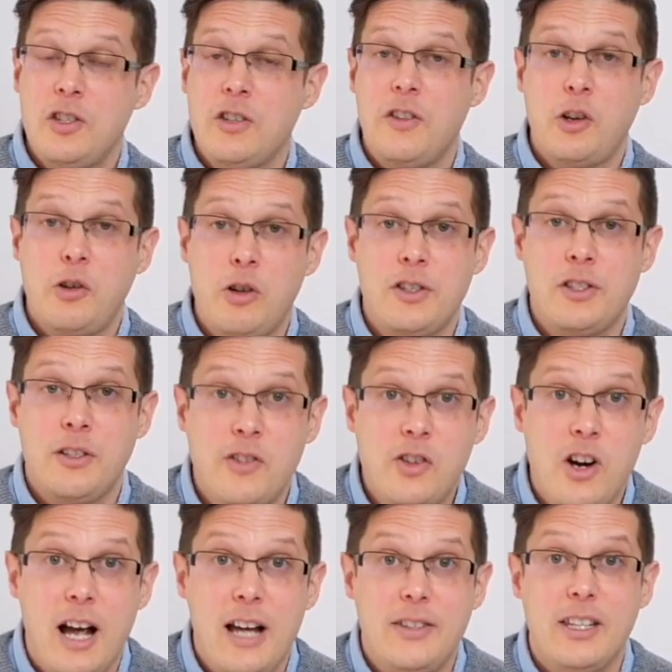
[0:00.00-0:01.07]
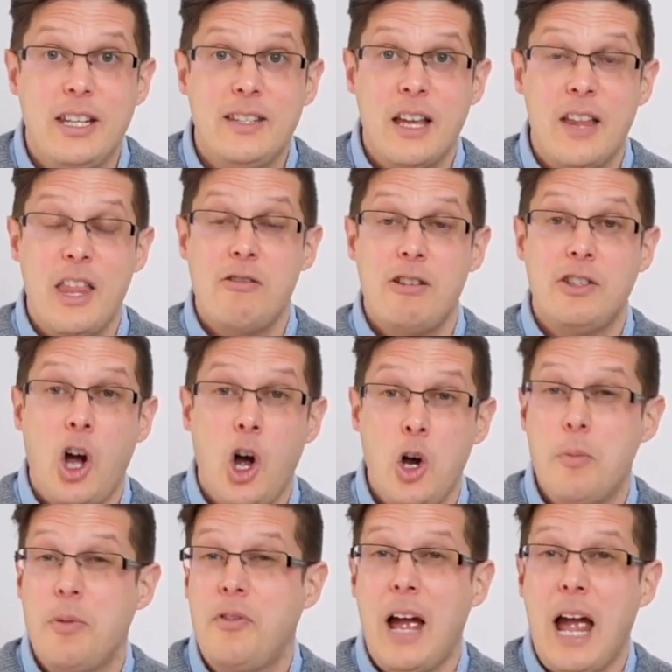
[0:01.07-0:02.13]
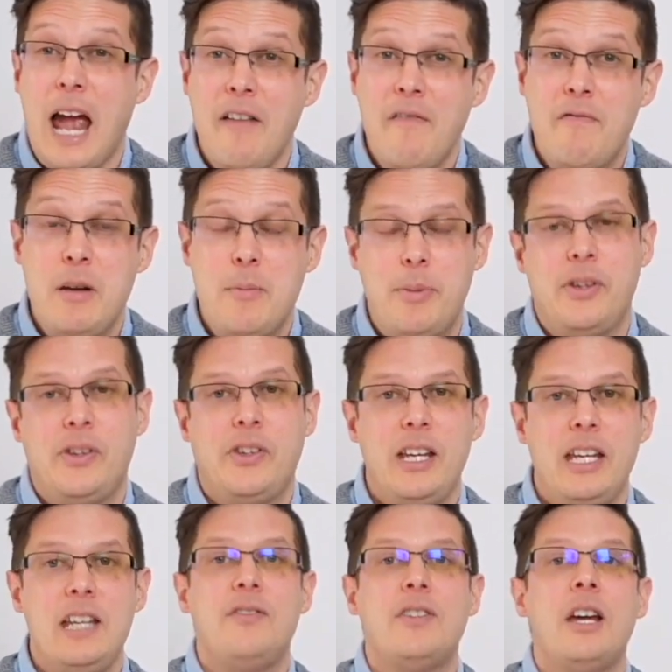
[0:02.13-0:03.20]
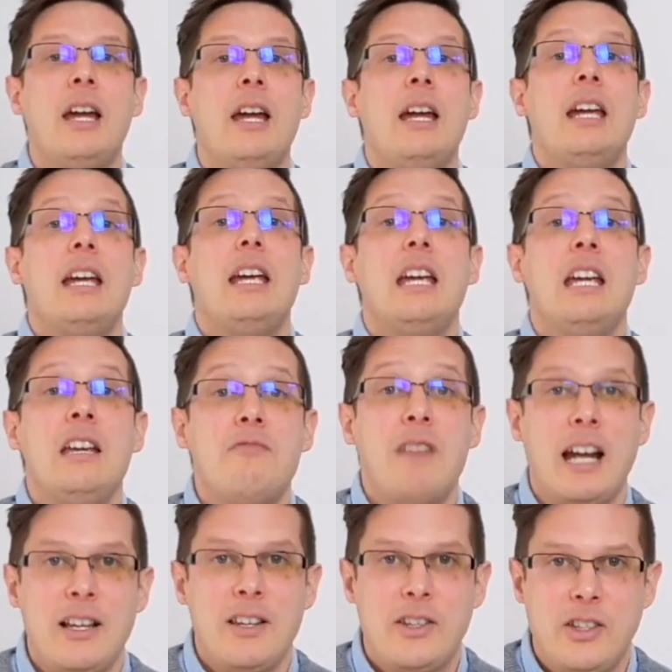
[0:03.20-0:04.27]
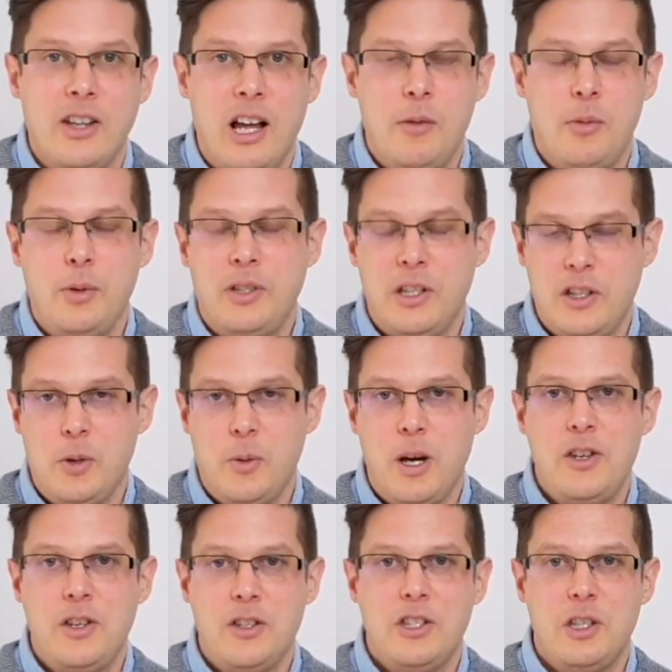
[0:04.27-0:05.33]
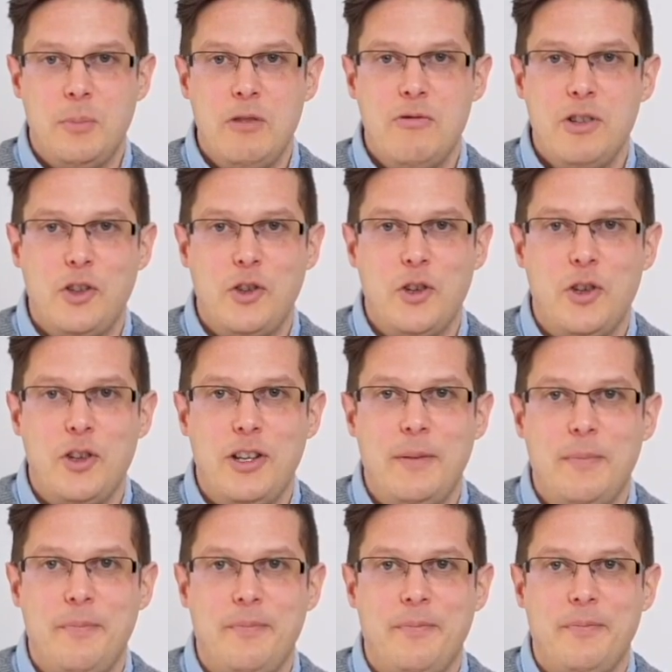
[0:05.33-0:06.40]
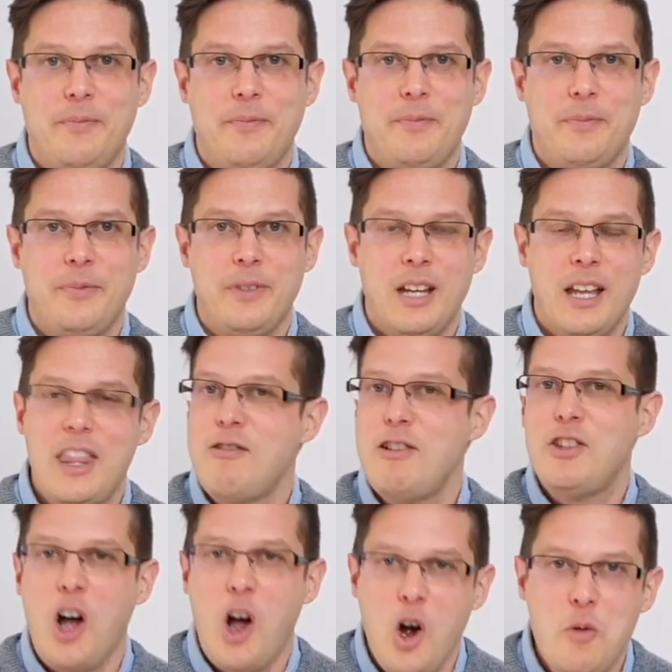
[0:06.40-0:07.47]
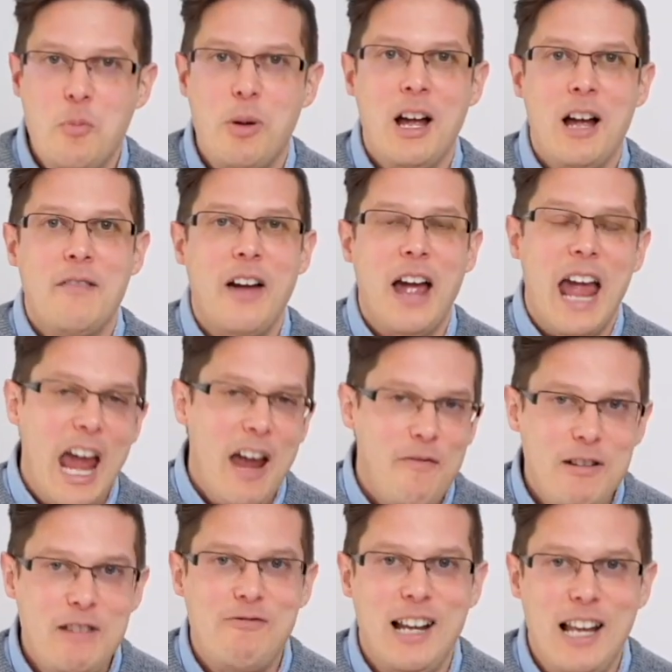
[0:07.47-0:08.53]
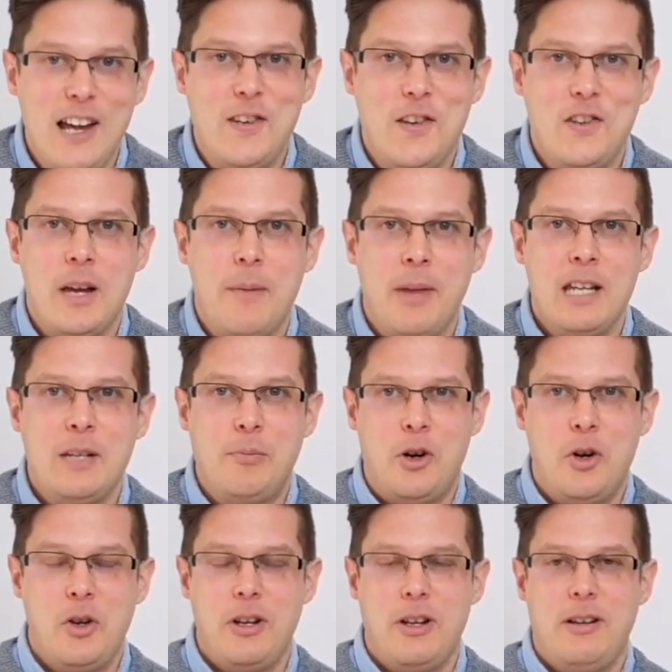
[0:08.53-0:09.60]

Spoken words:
the cross of Christ is that there is hope for every perceived irreconcilable situation to be restored. There is hope for every relationship that is broken.